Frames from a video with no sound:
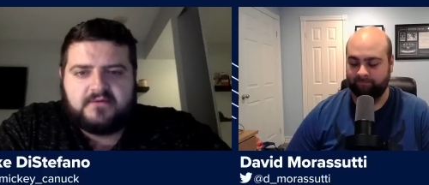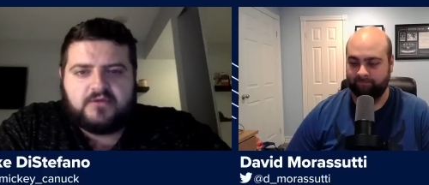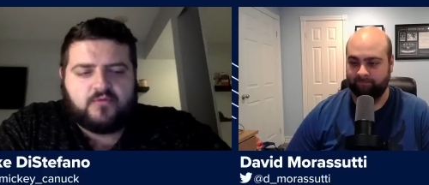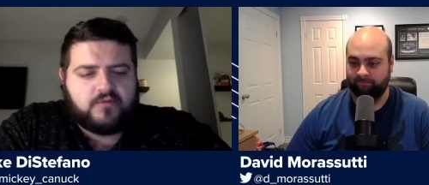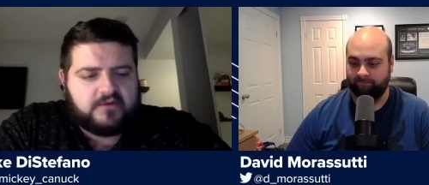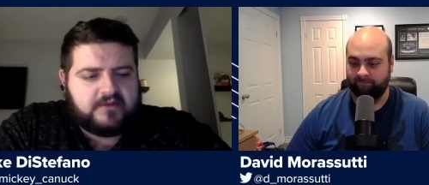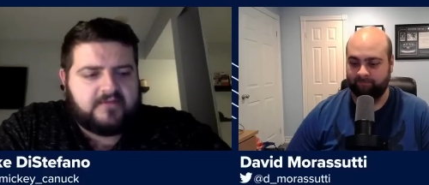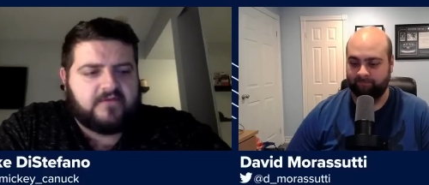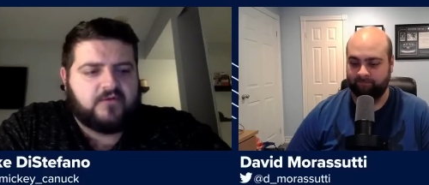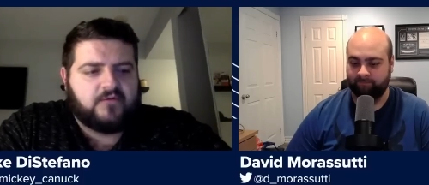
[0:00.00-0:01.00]
Speaker 1: You really
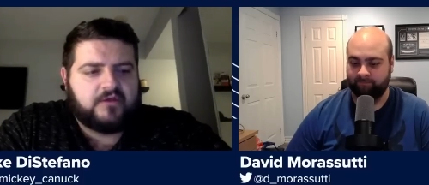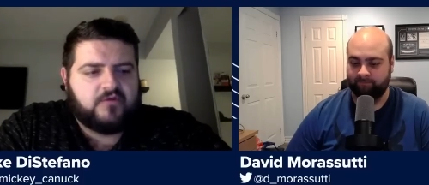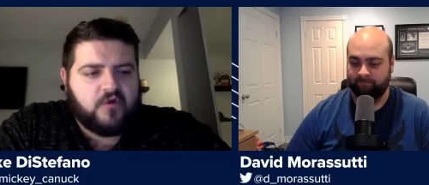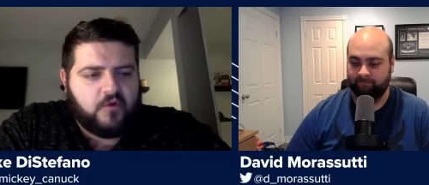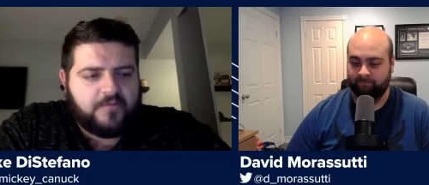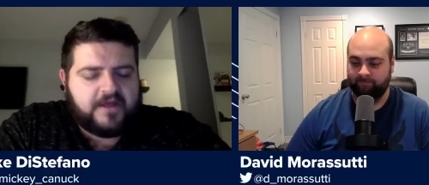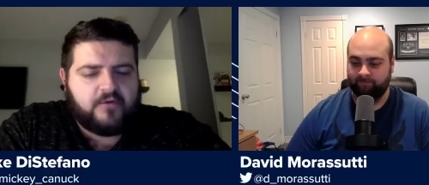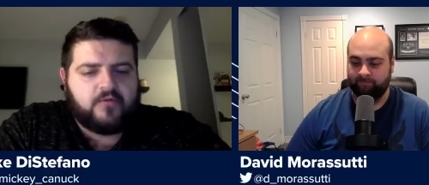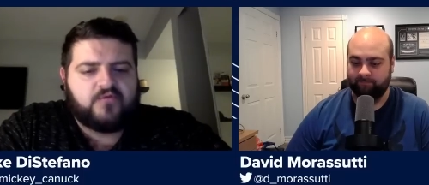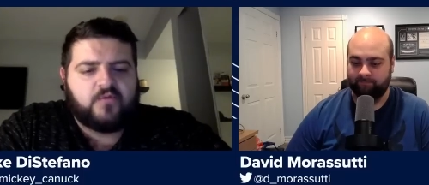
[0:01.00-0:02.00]
do. And you hope that
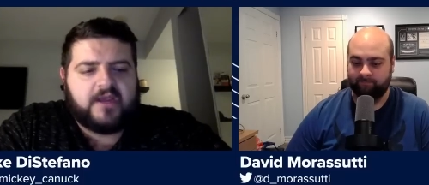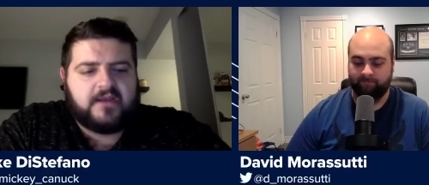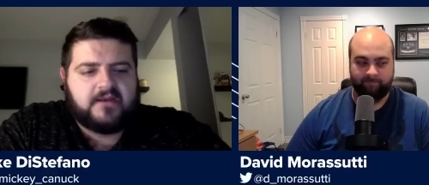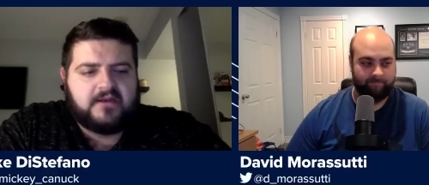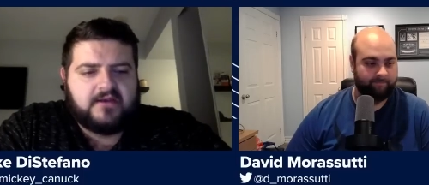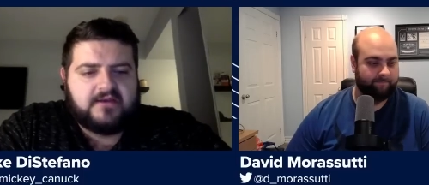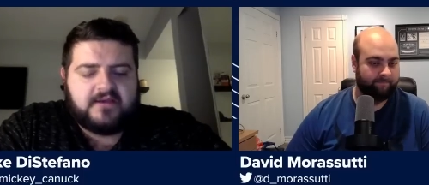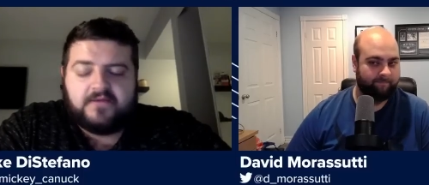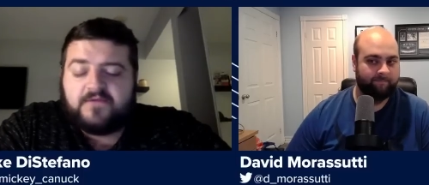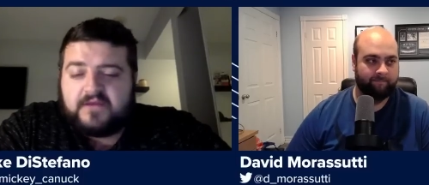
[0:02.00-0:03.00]
holds weight.
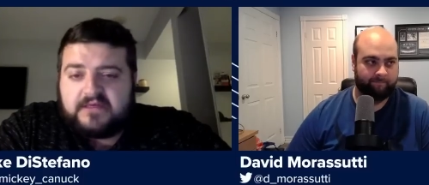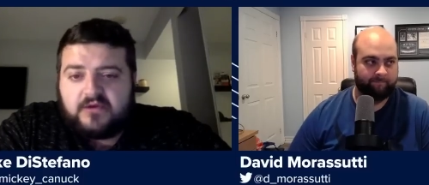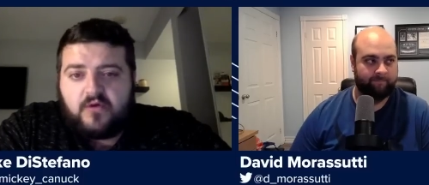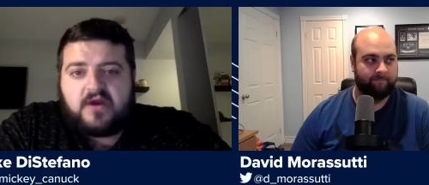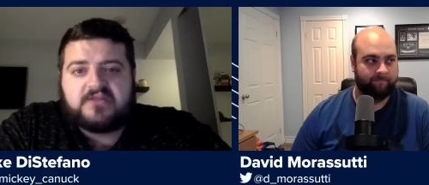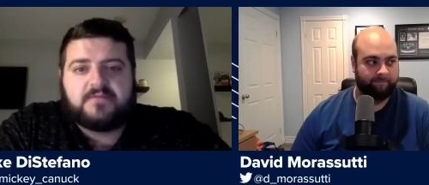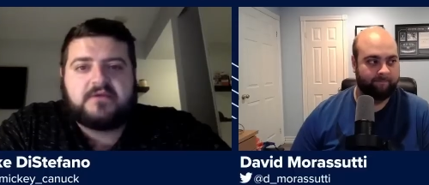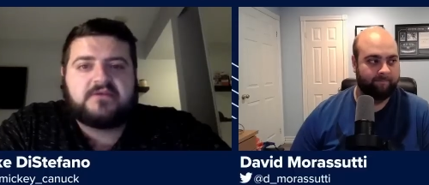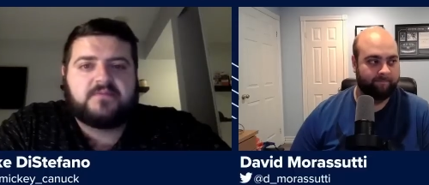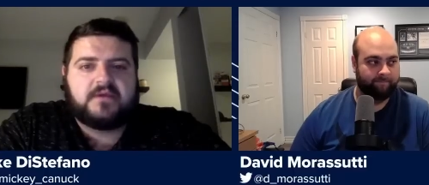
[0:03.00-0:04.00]
You had Sidney
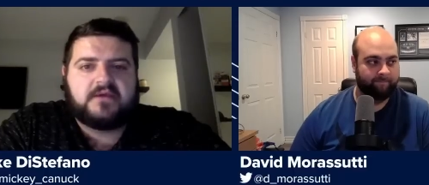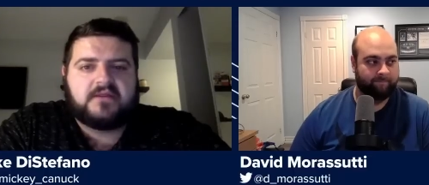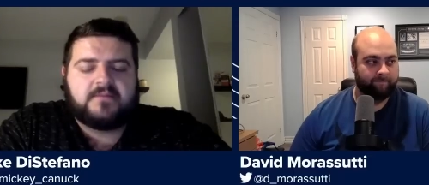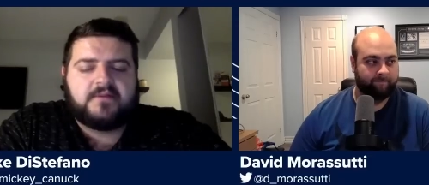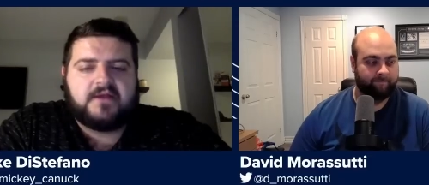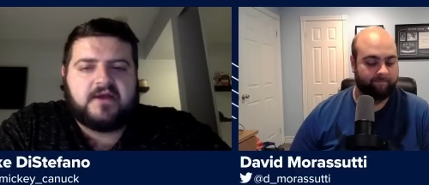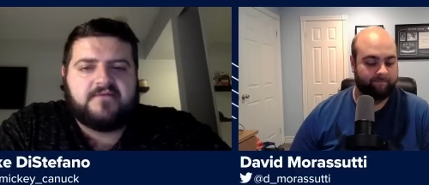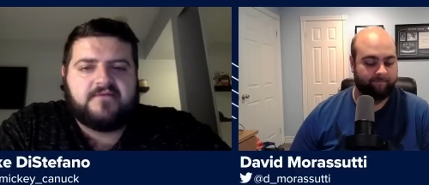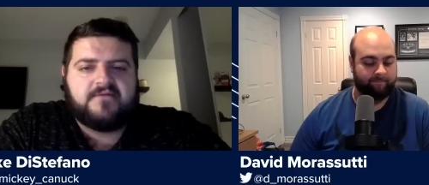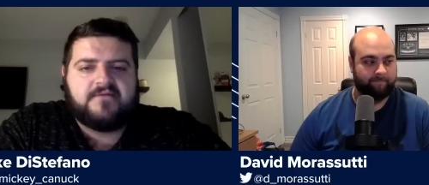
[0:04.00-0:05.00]
Crosby speak on the
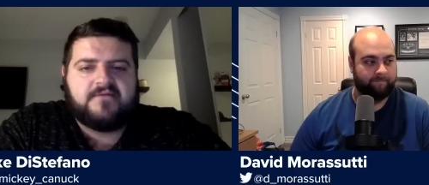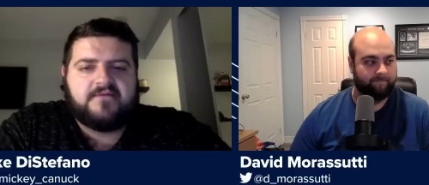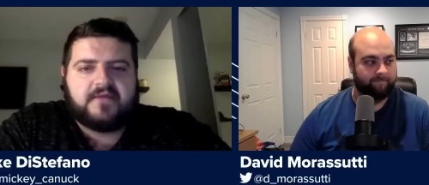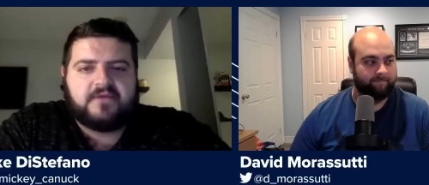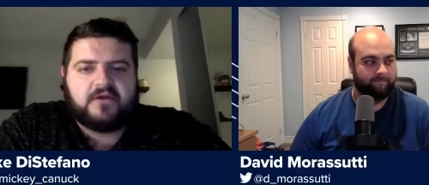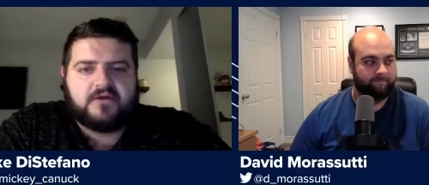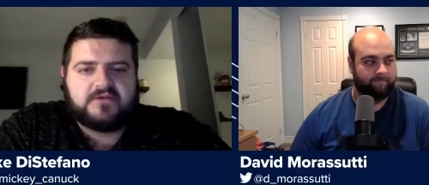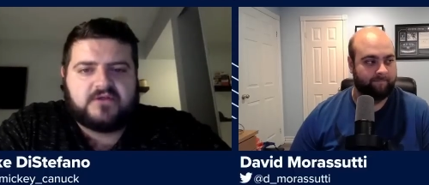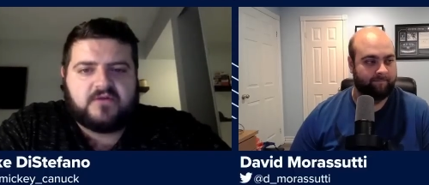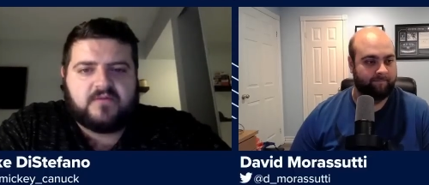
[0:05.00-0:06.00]
playoff format at the All
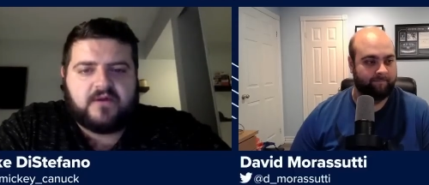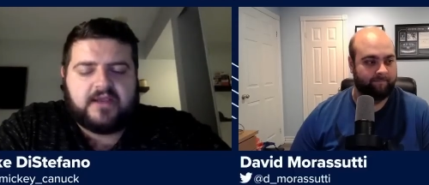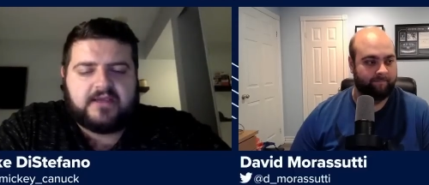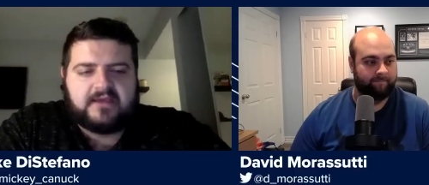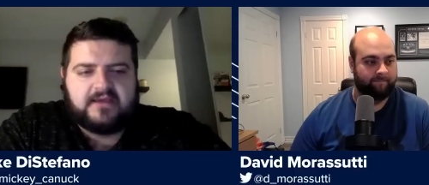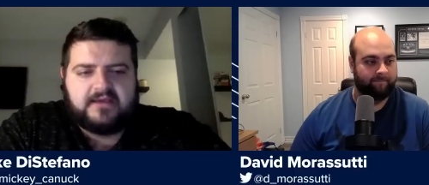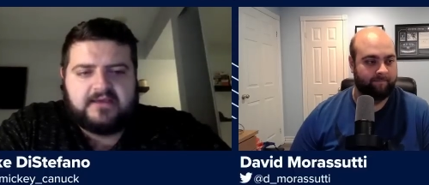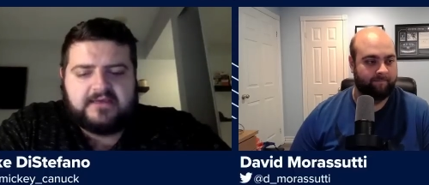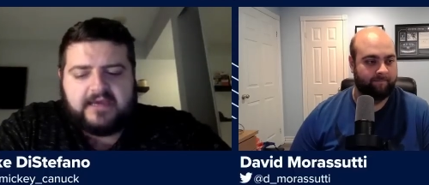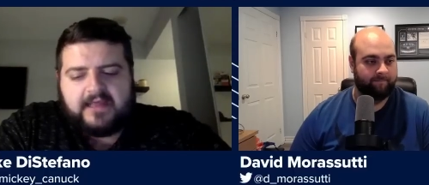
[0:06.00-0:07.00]
Star break.
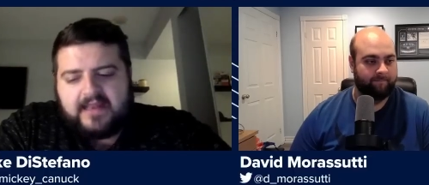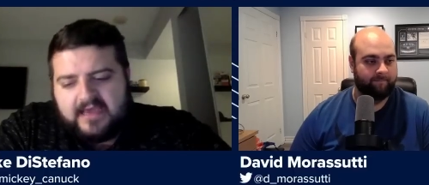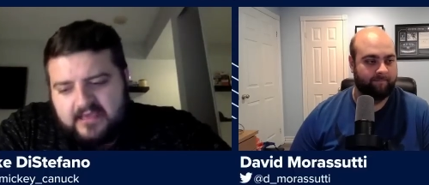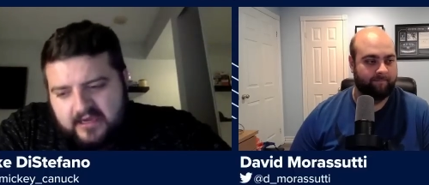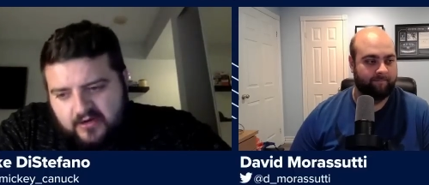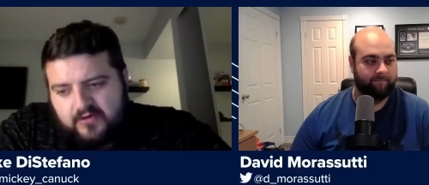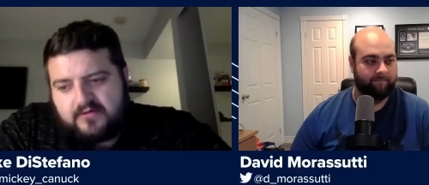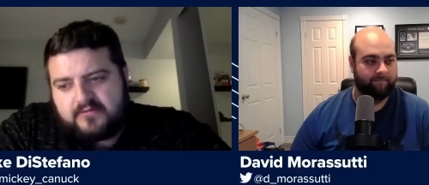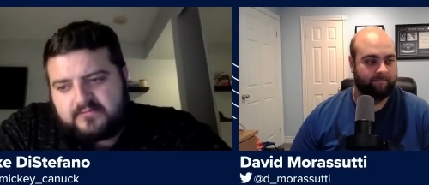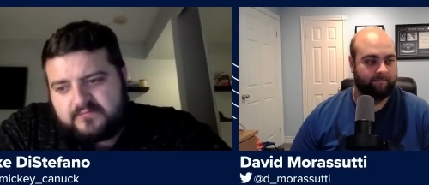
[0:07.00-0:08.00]
And now you got
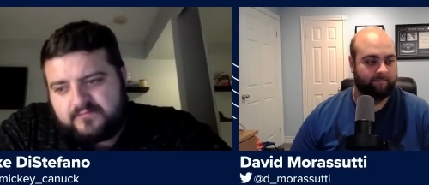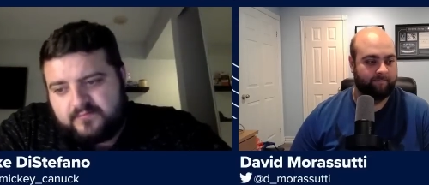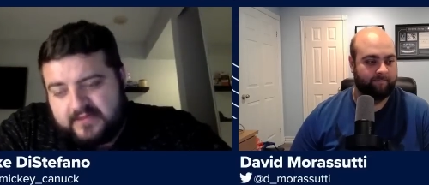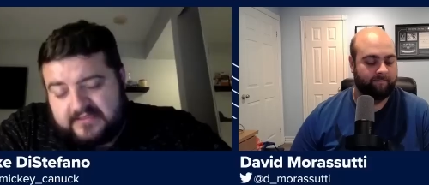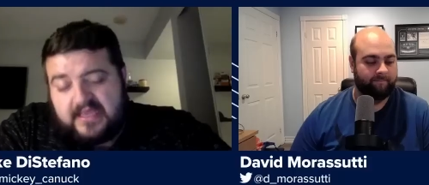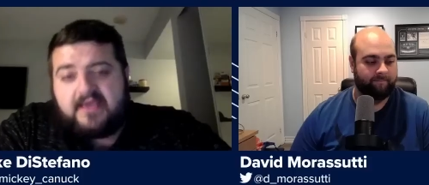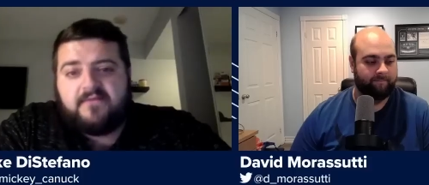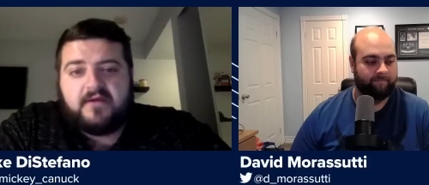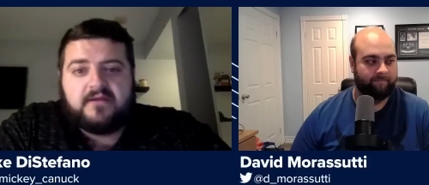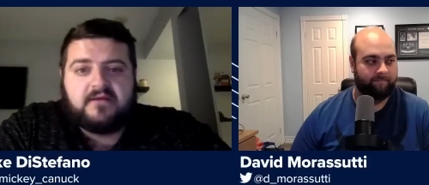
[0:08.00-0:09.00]

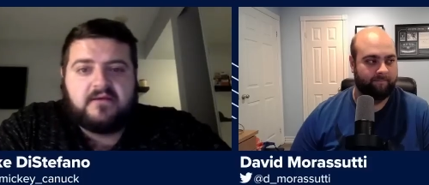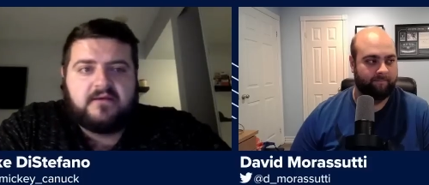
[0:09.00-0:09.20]
McDavid